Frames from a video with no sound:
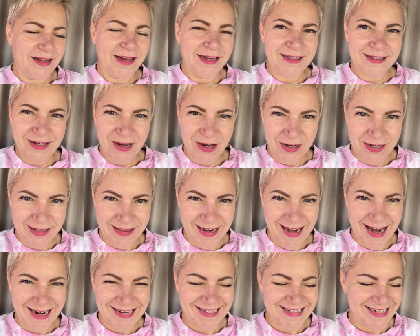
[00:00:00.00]
It's early the
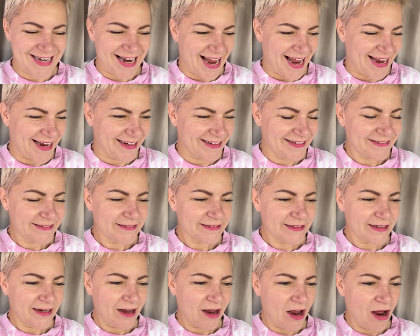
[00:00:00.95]
next day.
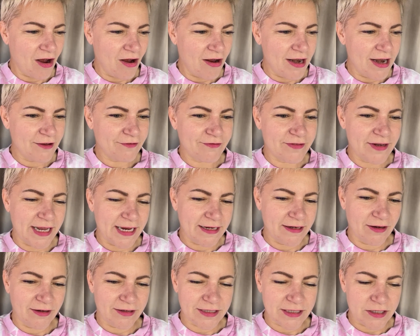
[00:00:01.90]
I left late
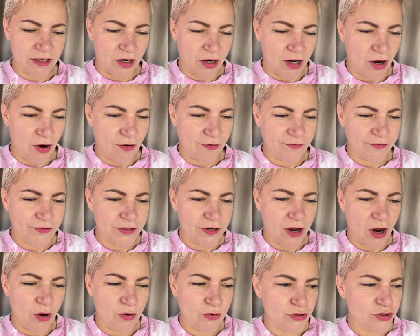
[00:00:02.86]
last night after
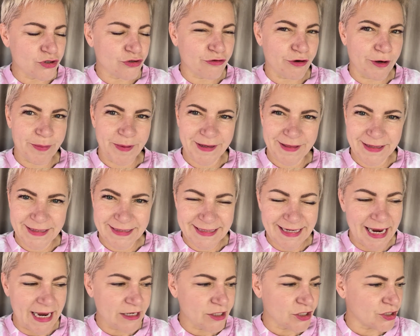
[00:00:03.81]
ultra gripping the
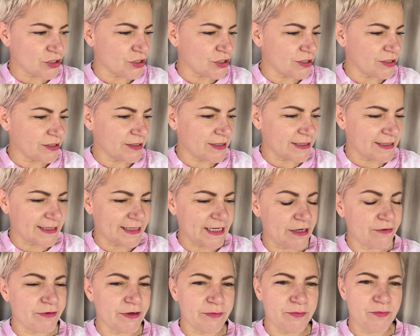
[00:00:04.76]
dash, the
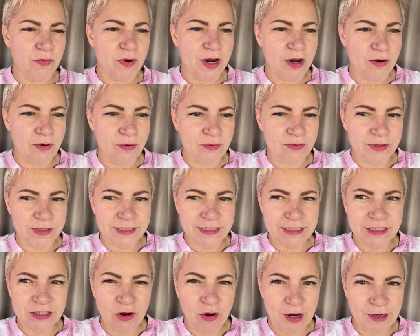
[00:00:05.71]
steering wheel, the
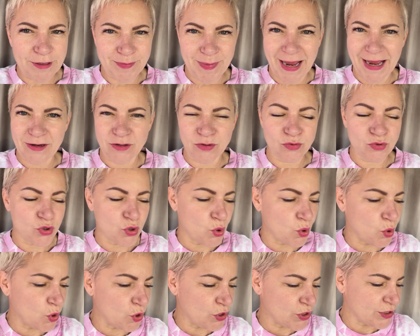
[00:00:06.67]
side panel
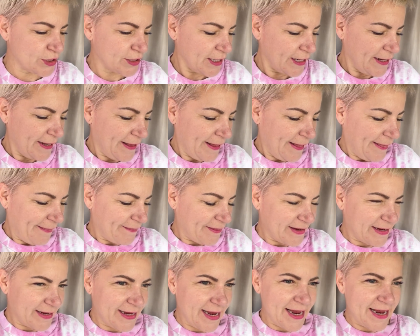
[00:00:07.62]
doors, the
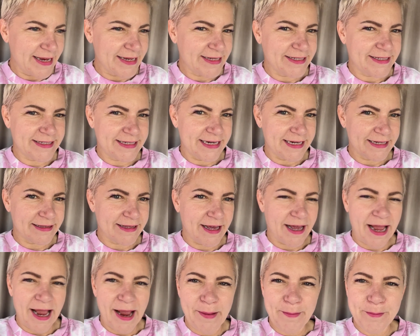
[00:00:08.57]
gear stick, the
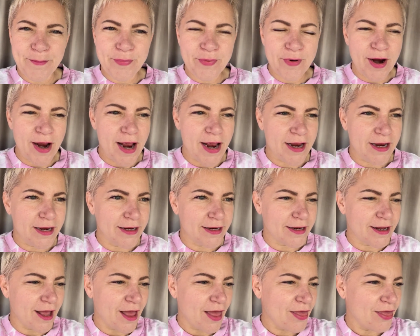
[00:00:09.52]

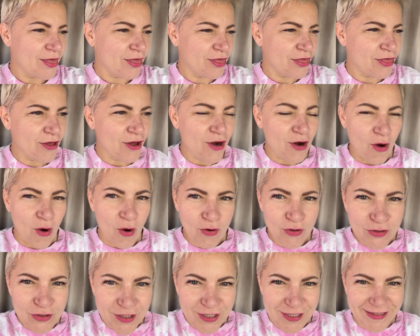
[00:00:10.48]
handbrake, the
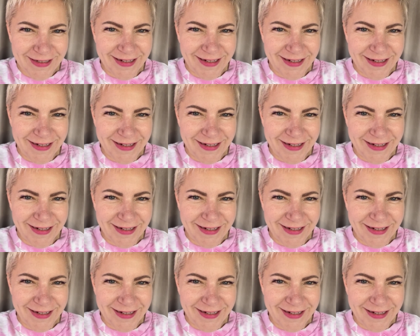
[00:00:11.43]
lot.